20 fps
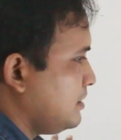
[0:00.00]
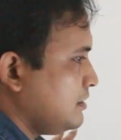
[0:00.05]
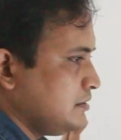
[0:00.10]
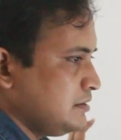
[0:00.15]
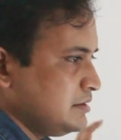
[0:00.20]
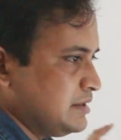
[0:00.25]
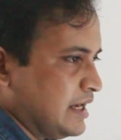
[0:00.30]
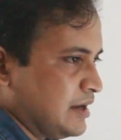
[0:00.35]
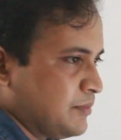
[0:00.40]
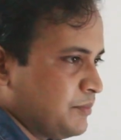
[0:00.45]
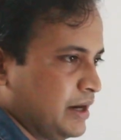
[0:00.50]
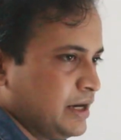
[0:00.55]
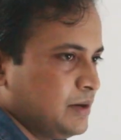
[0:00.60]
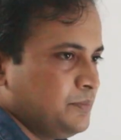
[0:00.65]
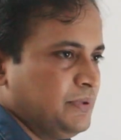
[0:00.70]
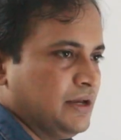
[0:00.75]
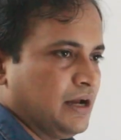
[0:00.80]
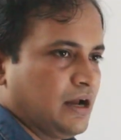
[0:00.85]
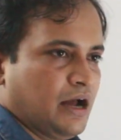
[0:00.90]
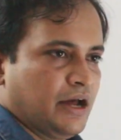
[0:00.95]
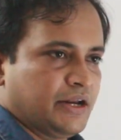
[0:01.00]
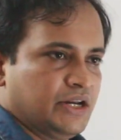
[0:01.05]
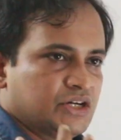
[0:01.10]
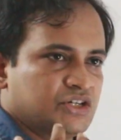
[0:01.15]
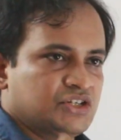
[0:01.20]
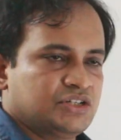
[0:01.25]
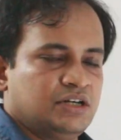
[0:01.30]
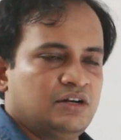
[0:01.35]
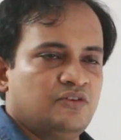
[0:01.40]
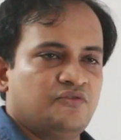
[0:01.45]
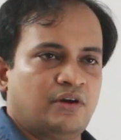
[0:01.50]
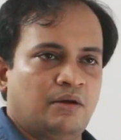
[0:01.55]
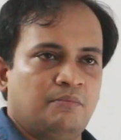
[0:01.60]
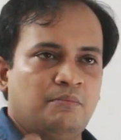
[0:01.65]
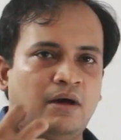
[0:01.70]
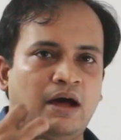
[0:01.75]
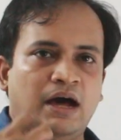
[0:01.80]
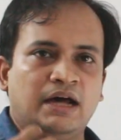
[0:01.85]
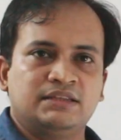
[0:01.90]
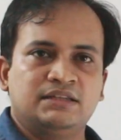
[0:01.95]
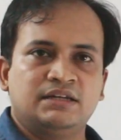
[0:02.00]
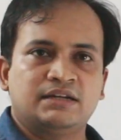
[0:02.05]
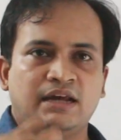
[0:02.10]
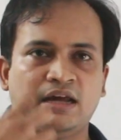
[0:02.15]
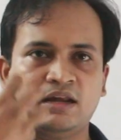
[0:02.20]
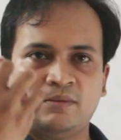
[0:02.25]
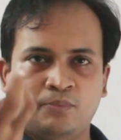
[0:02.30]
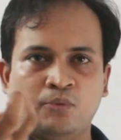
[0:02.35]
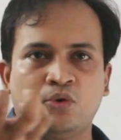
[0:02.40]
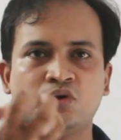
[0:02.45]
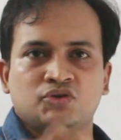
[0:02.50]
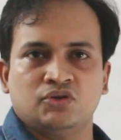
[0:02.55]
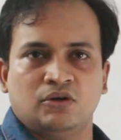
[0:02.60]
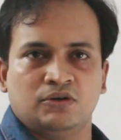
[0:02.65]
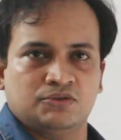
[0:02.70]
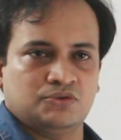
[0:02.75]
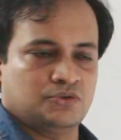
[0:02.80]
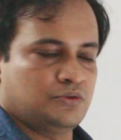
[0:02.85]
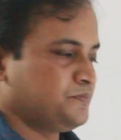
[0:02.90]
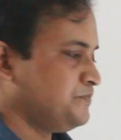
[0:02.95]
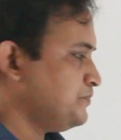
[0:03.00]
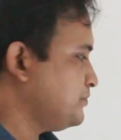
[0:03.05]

there might be a connection from other airports also.